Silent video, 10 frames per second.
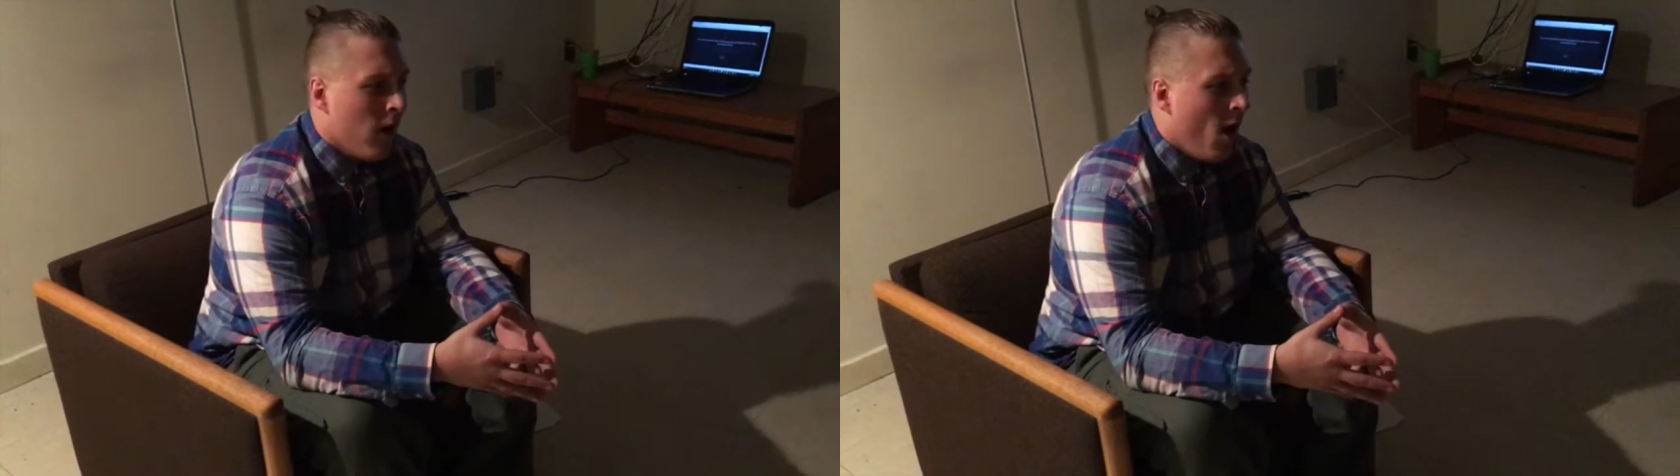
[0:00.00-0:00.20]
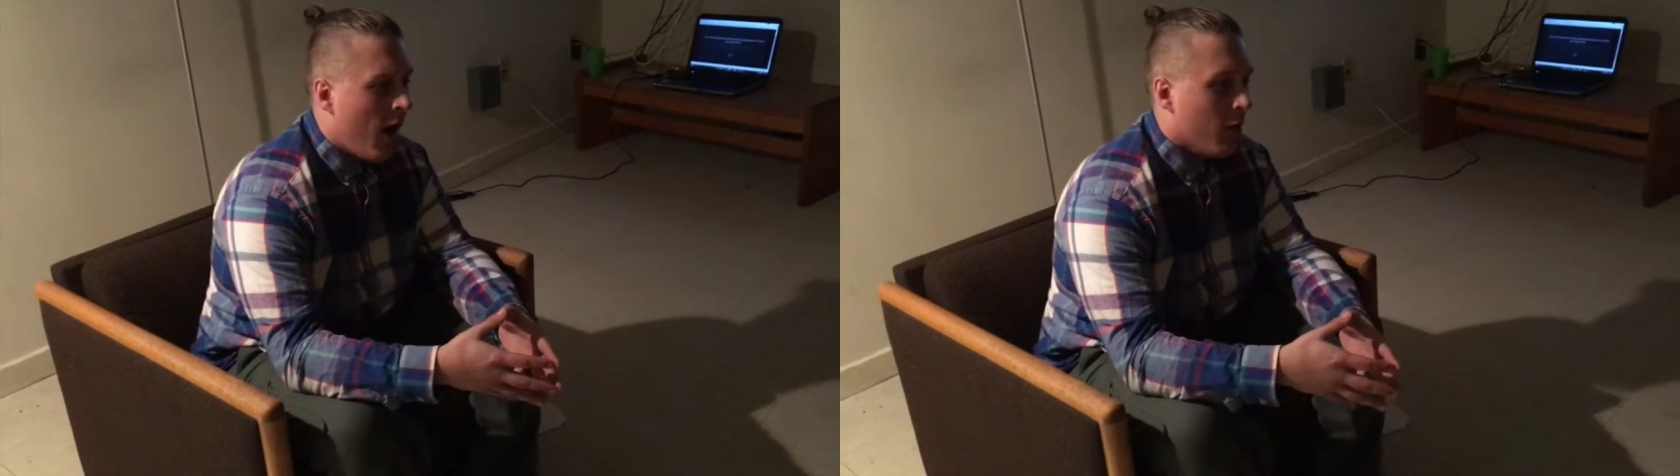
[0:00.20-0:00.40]

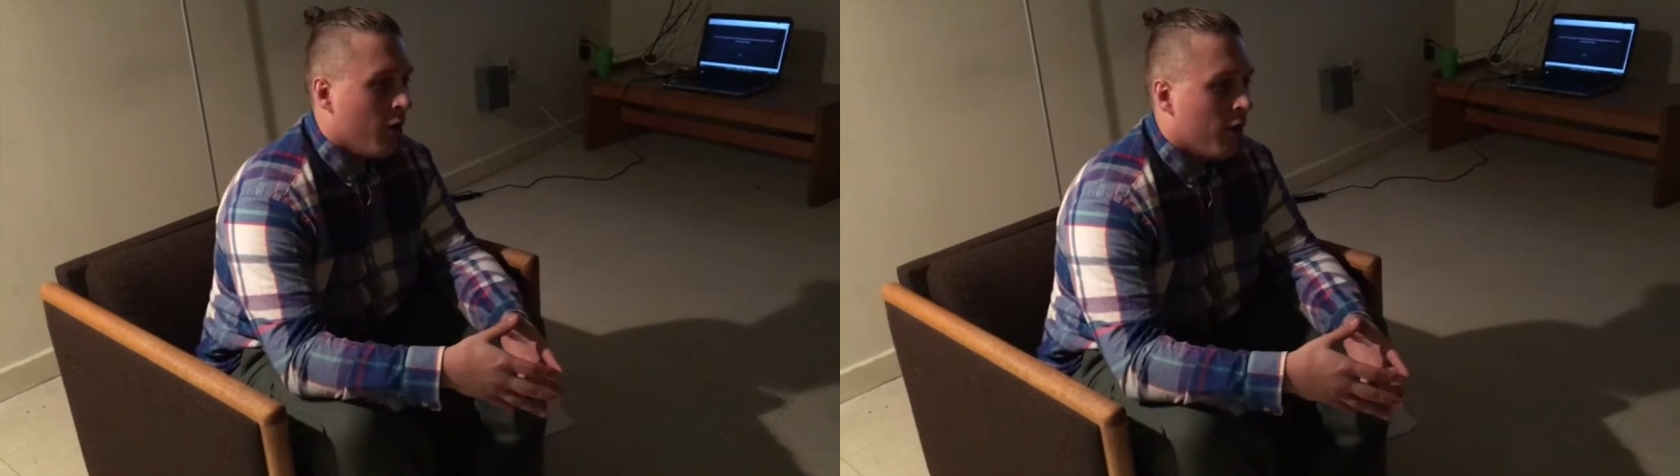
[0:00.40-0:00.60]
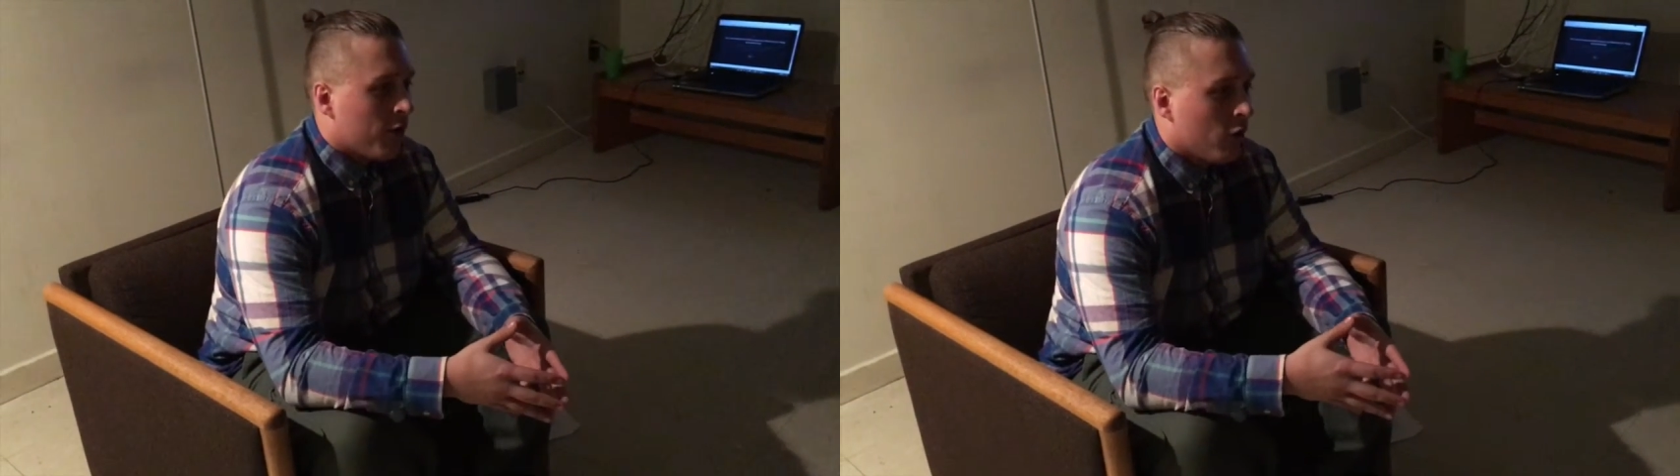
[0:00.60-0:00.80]
I would
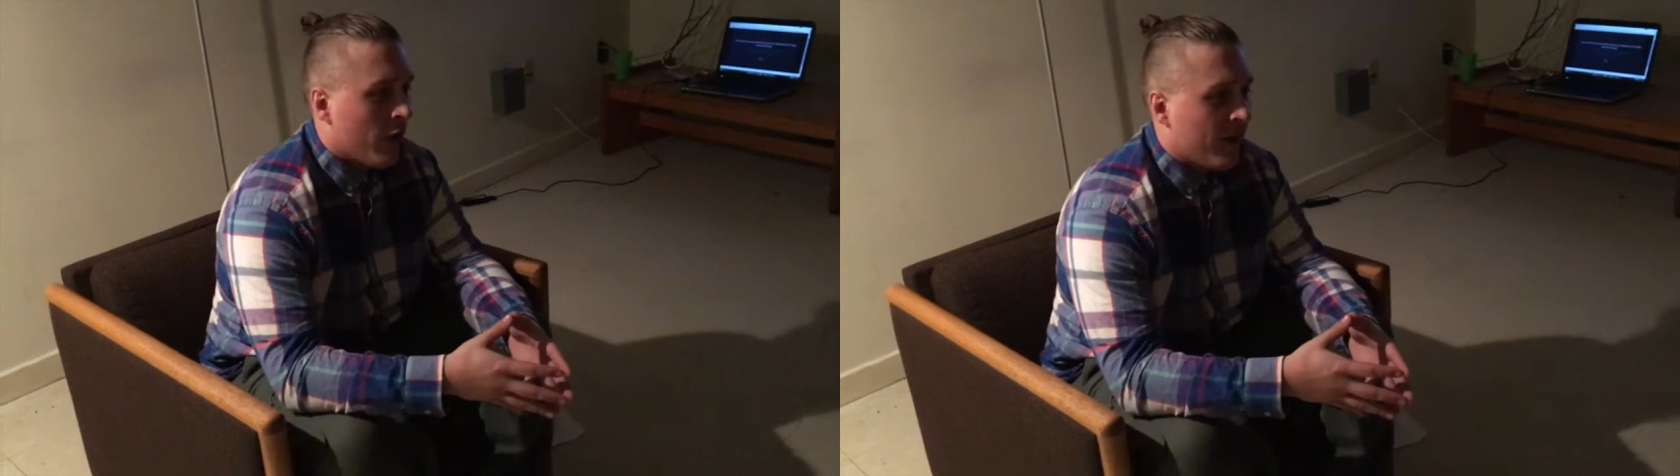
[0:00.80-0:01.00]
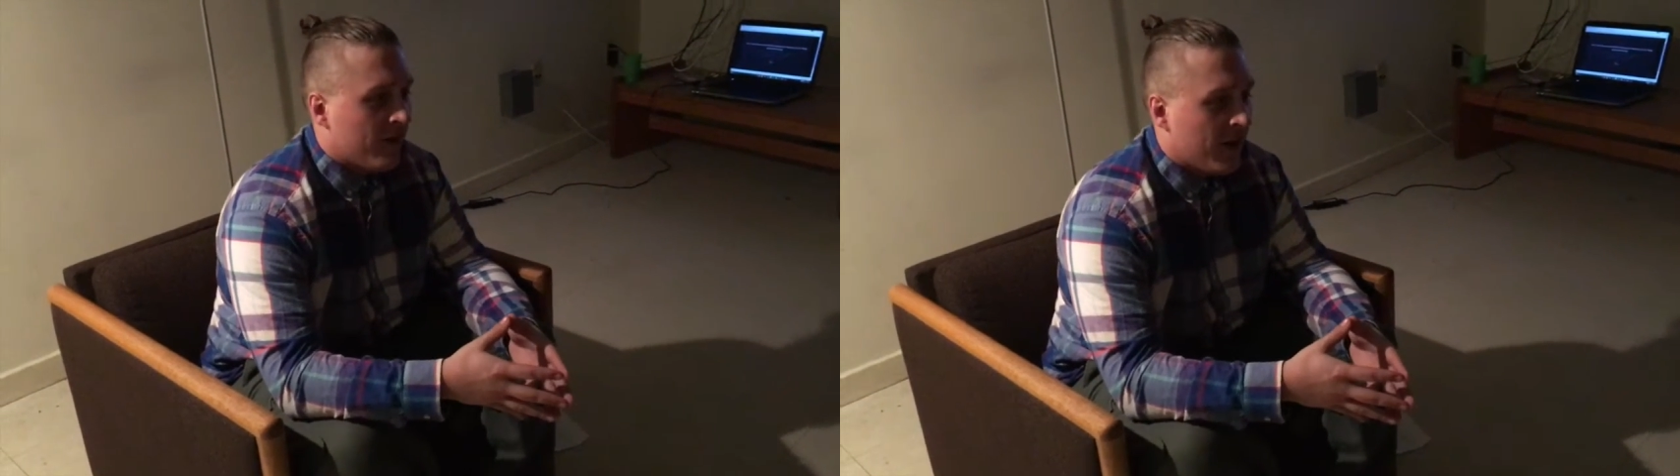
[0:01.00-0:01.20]
also
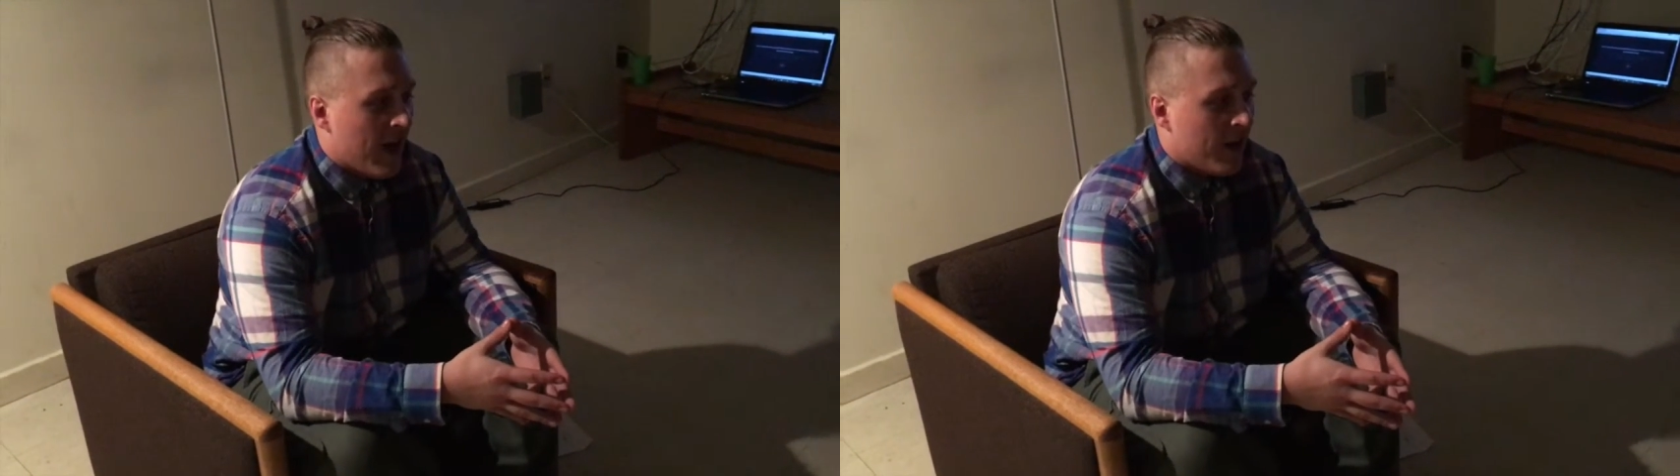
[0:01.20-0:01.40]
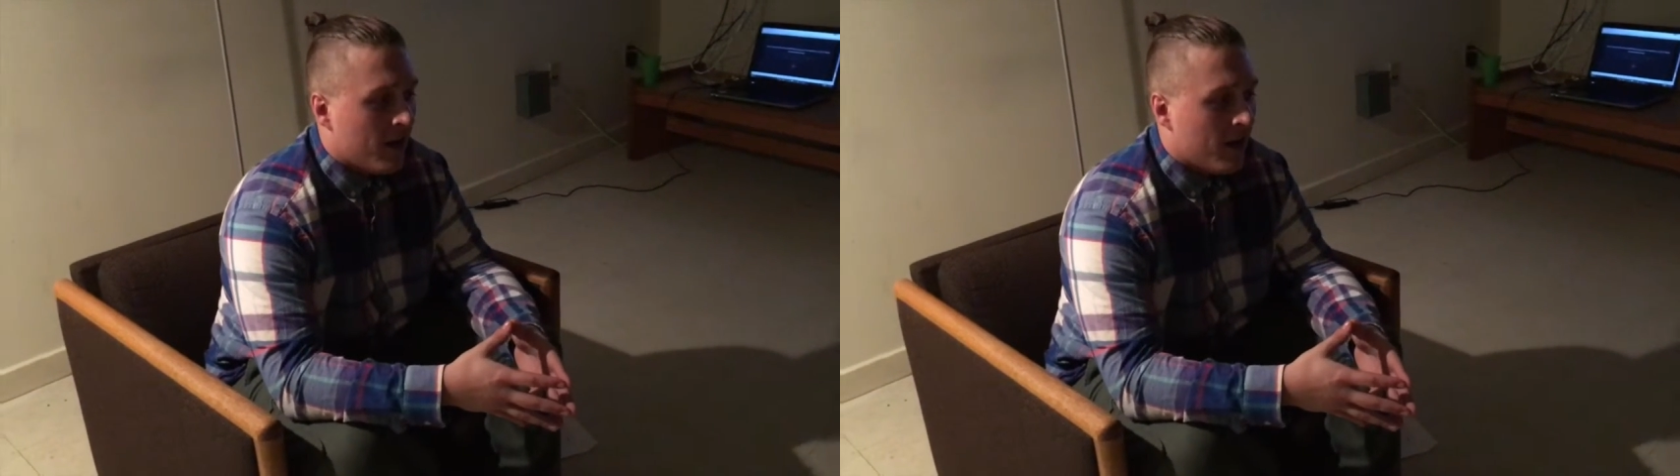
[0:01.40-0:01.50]
like to get it,